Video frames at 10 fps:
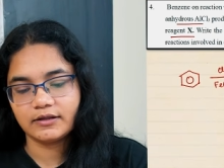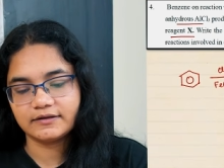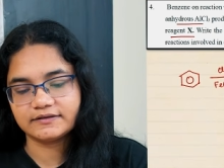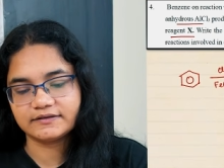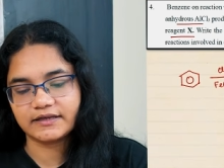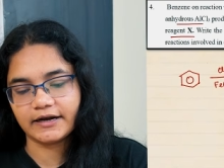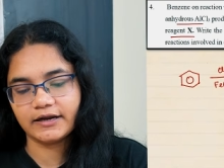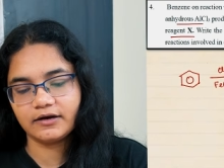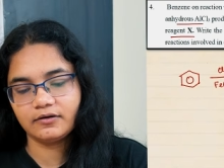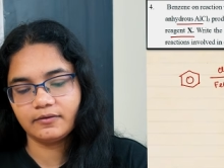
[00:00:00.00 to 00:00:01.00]

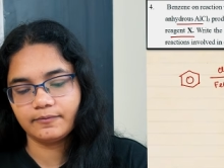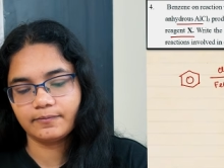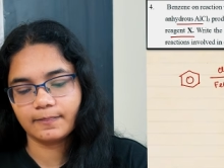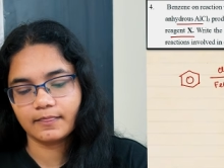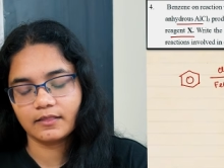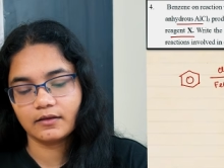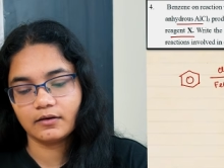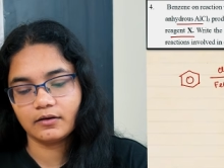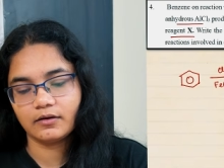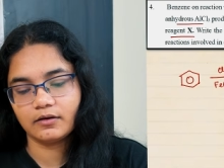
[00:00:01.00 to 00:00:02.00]
Zn
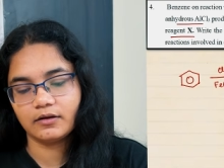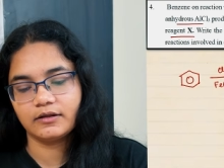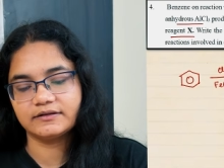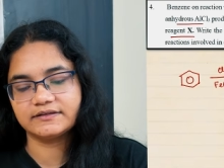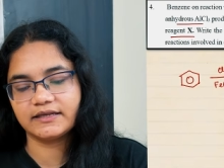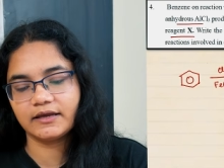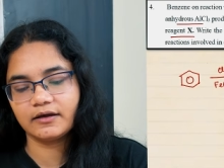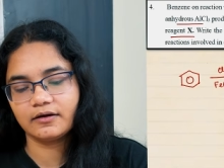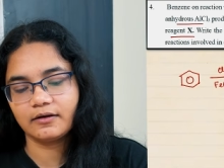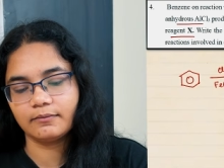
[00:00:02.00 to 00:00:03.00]
zinc
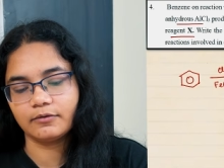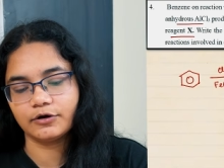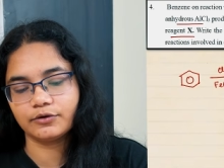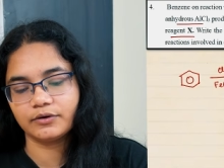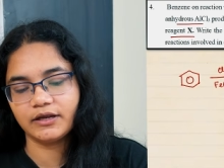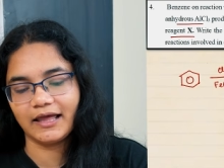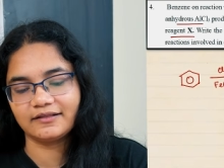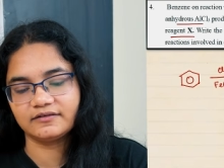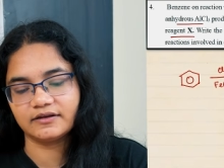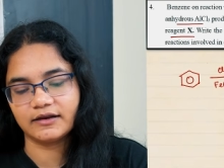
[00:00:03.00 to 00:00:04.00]
mercury
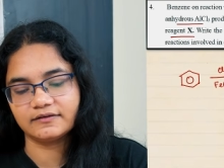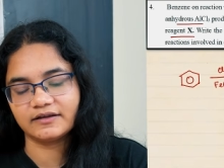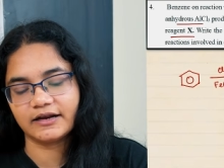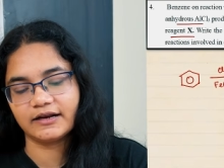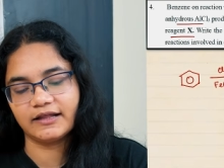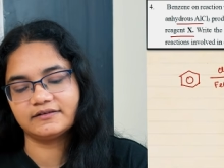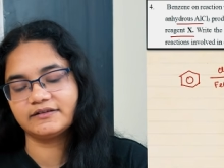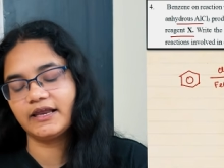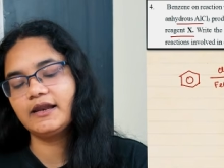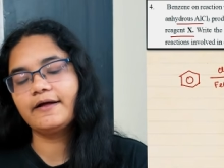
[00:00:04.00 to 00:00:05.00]
HCl,
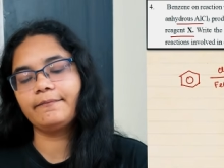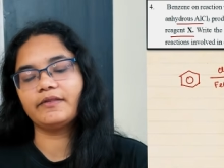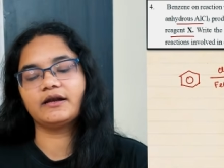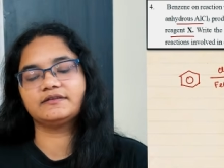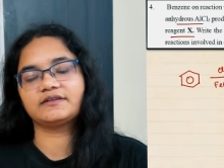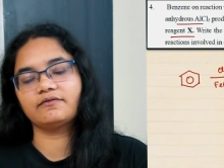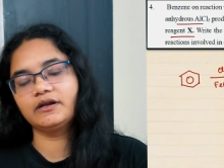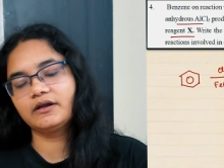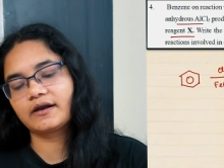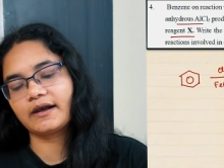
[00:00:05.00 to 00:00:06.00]
ZnHCl. That is our
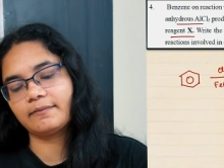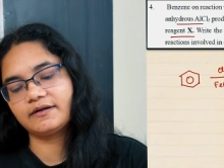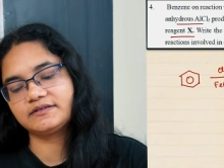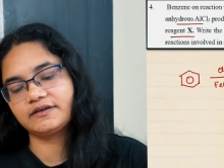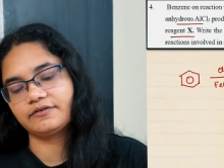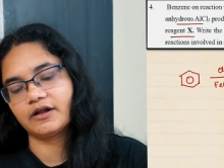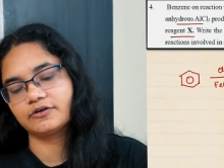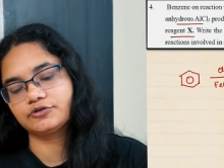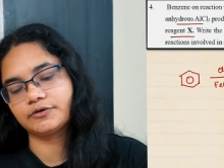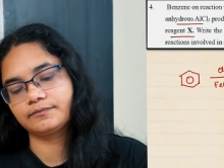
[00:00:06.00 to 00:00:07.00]
Clemmensen
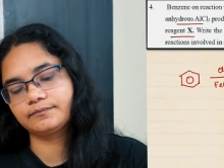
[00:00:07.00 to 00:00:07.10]
reduction.